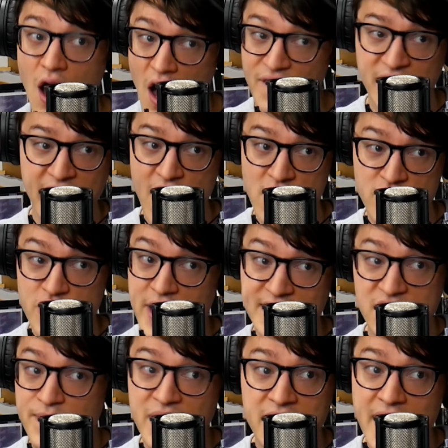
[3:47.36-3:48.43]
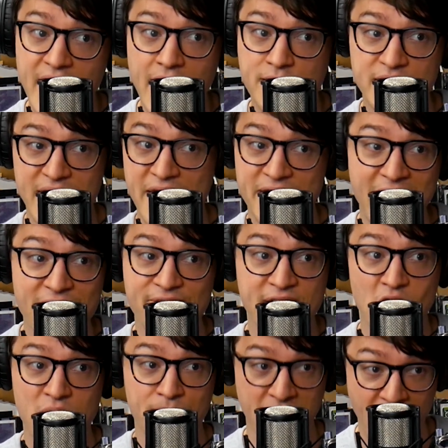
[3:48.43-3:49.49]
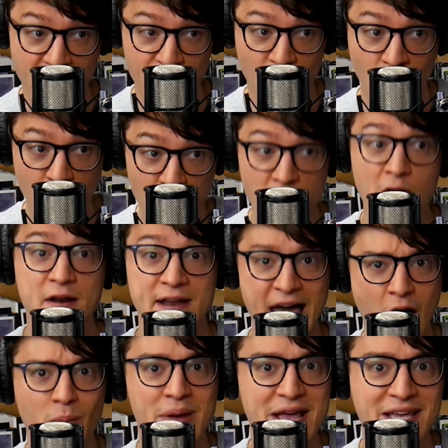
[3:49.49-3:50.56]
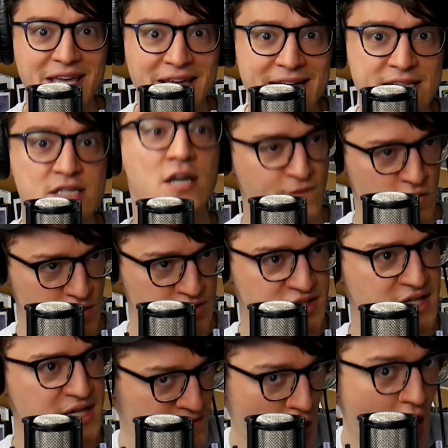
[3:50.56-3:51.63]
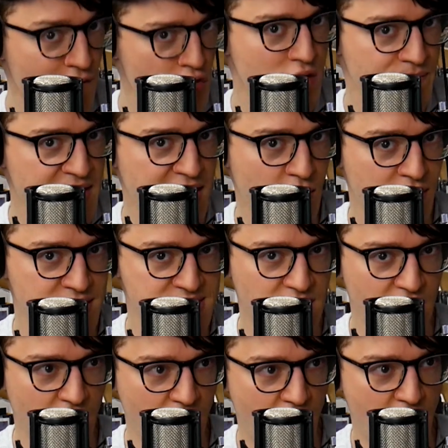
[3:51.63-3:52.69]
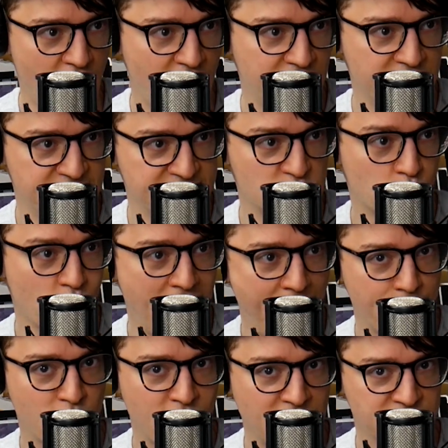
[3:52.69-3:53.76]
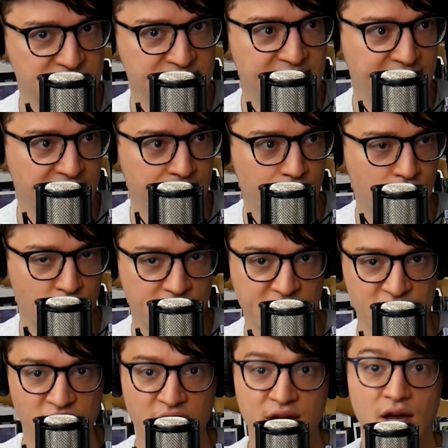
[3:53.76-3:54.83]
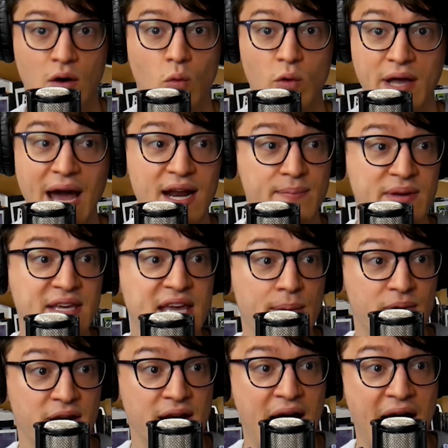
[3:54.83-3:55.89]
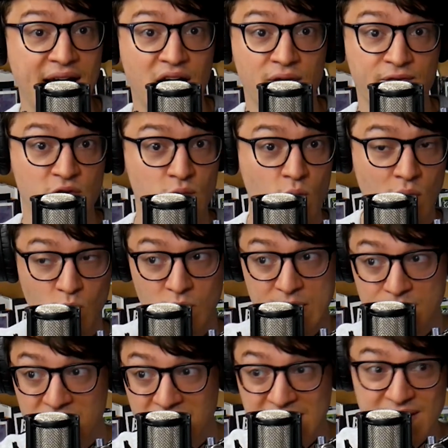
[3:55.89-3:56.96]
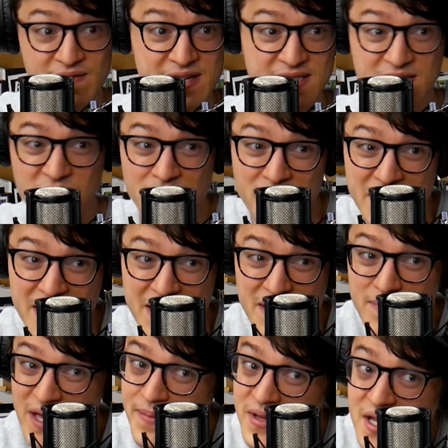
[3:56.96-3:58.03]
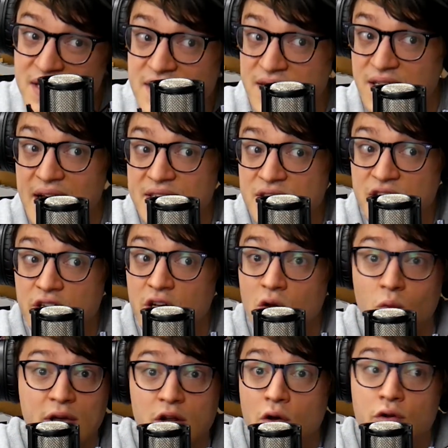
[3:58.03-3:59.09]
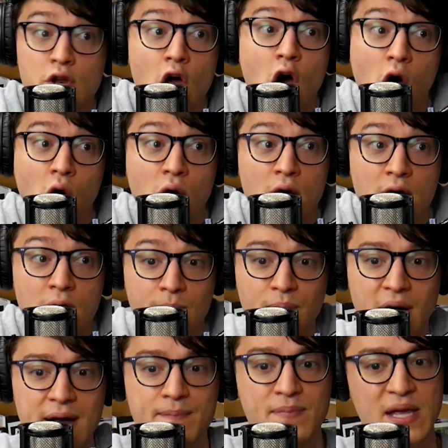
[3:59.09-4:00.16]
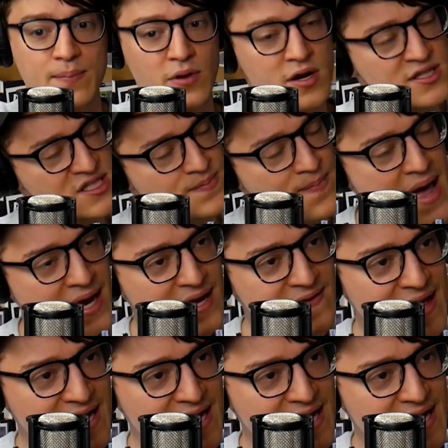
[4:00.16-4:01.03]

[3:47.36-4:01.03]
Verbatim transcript: of a character yet to be named in that very panel, now making his first cover appearance on this wraparound second print. We got to be keeping an eye out for what we believe this to be, maybe a Celestial, we don't know, but people are speccing